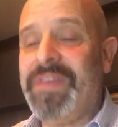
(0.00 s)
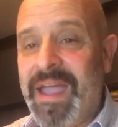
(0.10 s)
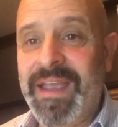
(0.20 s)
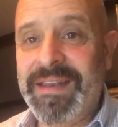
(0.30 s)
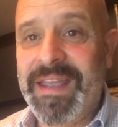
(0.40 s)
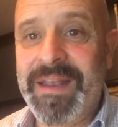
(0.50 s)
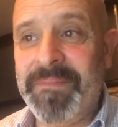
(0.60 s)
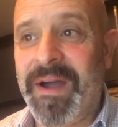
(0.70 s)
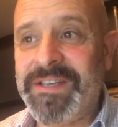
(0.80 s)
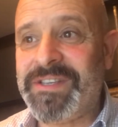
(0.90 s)
they need
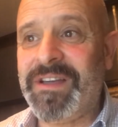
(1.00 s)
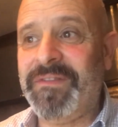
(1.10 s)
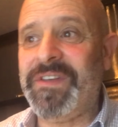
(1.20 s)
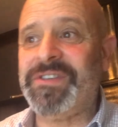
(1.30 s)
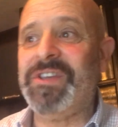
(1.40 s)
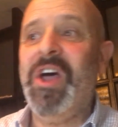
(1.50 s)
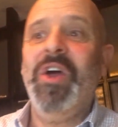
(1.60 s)
my service,